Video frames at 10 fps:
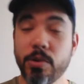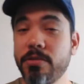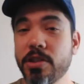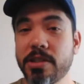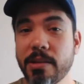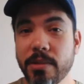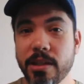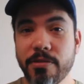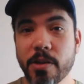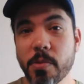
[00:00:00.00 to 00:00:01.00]
just sent me
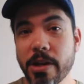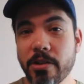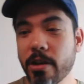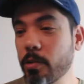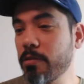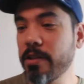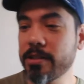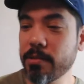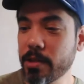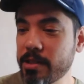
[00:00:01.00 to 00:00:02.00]
the firmware and I would have
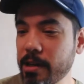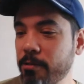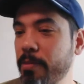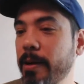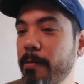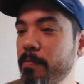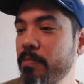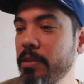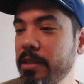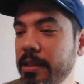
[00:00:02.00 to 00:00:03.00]
fixed it myself. But
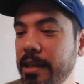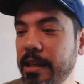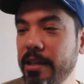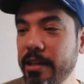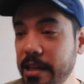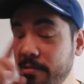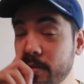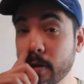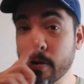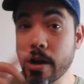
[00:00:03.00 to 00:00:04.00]
even
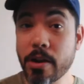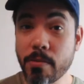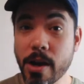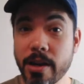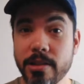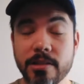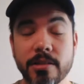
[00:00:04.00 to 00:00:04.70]
so, I don't mind.